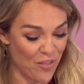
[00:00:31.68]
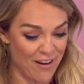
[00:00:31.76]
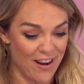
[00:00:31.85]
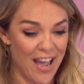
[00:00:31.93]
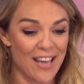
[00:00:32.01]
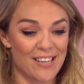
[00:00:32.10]

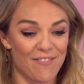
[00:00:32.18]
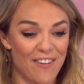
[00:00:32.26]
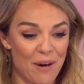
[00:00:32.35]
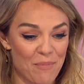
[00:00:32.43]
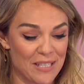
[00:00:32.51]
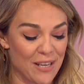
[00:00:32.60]
there and
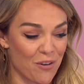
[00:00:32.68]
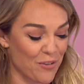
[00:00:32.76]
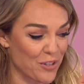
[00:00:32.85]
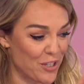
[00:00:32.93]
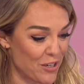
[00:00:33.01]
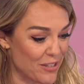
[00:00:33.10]
found myself
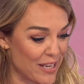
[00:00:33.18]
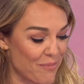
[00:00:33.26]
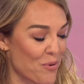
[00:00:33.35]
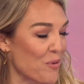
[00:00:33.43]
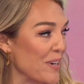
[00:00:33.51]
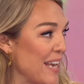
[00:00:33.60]
on Tuesday
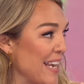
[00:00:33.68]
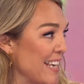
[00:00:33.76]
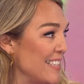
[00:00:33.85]
morning